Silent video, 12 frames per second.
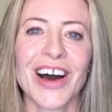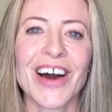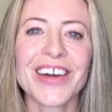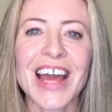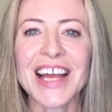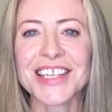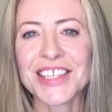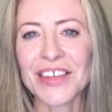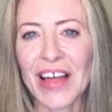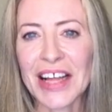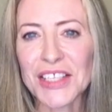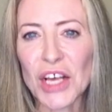Okay, so
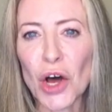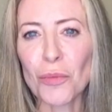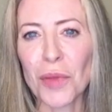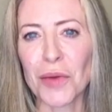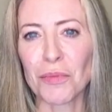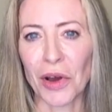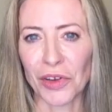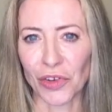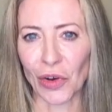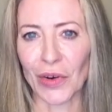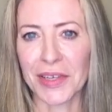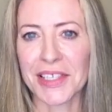that's armpit
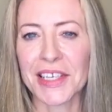Botox,